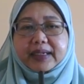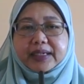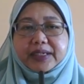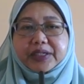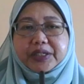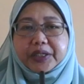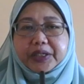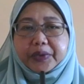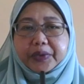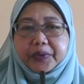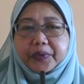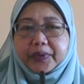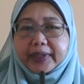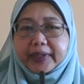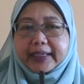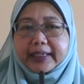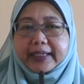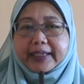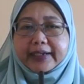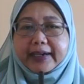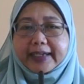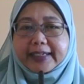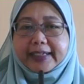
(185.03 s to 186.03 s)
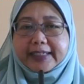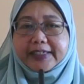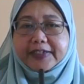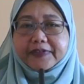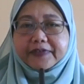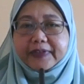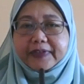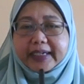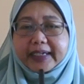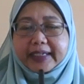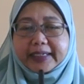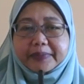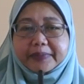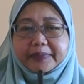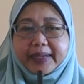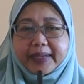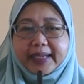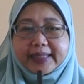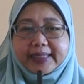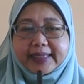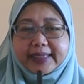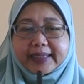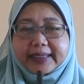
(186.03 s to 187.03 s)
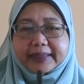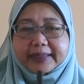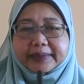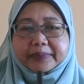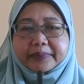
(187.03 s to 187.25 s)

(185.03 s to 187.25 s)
She quickly rectified the matter